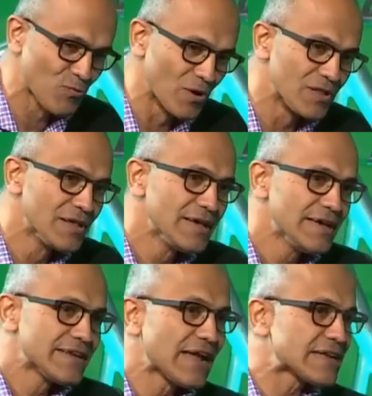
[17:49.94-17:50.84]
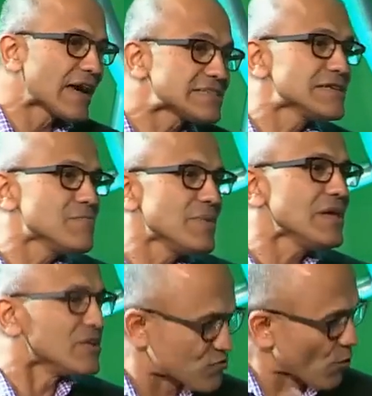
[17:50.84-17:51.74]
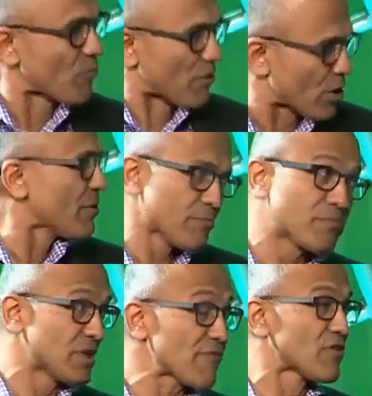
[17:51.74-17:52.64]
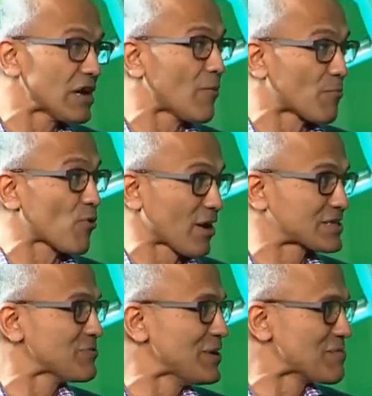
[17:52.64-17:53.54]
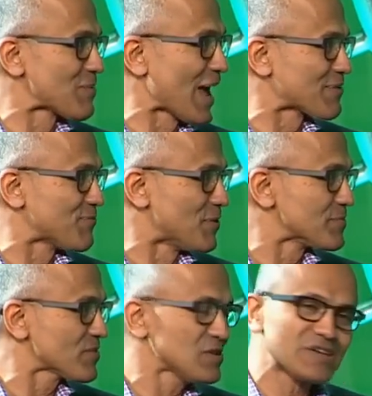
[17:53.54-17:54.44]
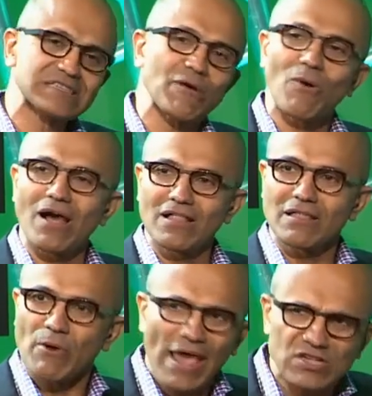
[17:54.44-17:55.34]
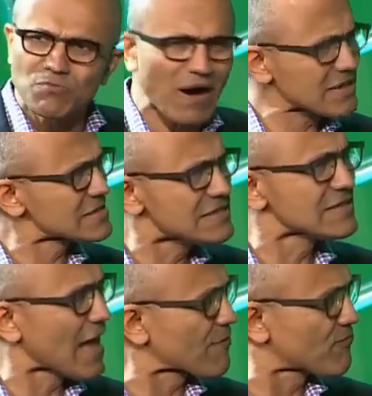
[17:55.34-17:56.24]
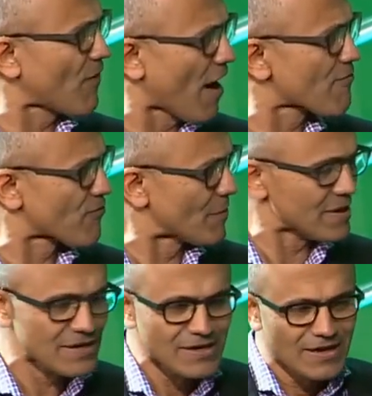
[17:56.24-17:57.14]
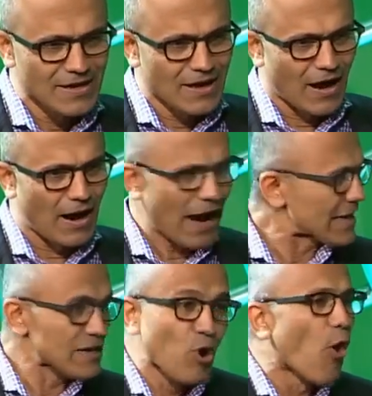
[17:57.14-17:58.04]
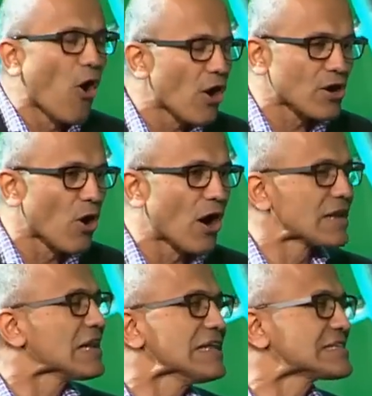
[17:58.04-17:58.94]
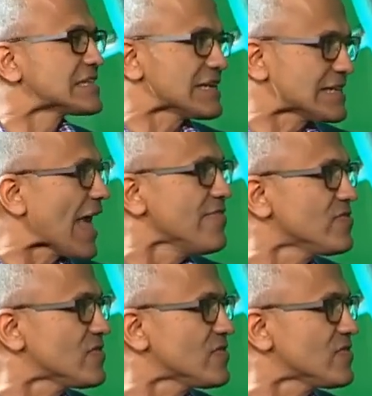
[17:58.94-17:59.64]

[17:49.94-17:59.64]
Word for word: world. That doesn't mean, so we're going to be definitely about productivity and platforms. And you can say, well, Xbox isn't that far from it. I can go on and list the 10